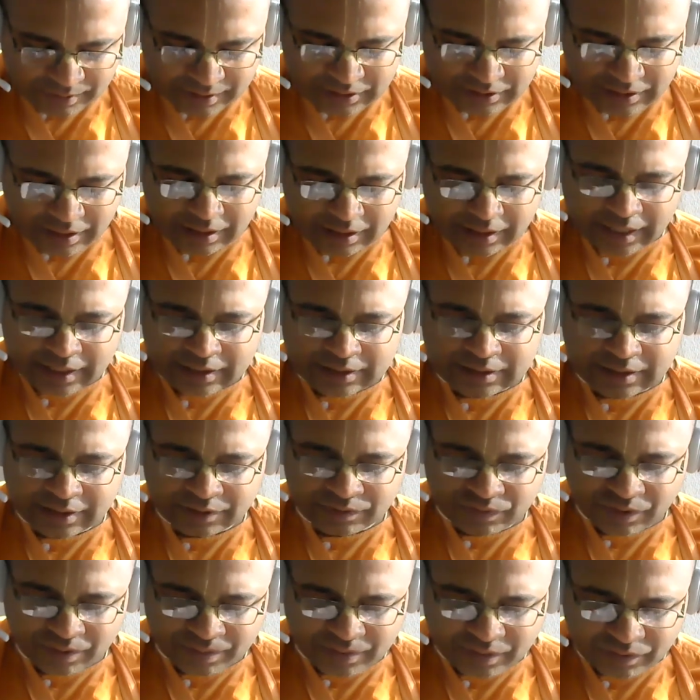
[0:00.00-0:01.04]
will start
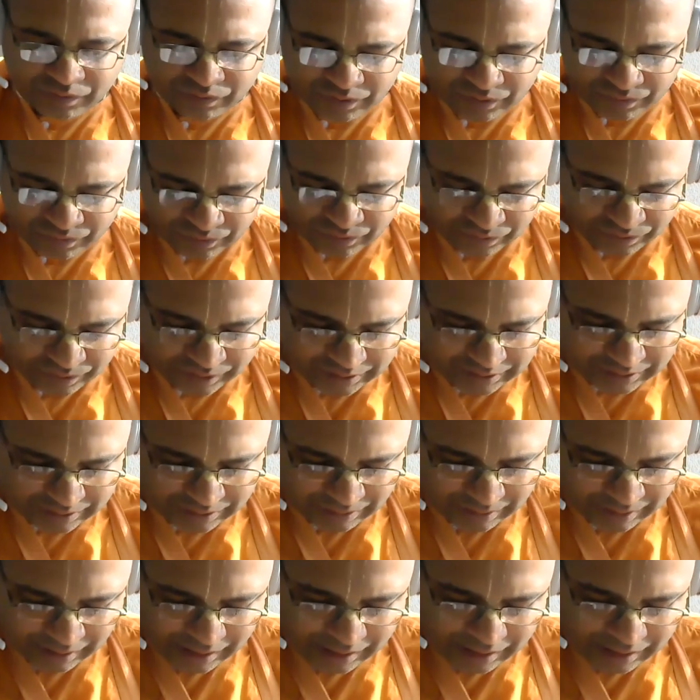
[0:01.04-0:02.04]
answering from the fifth verse.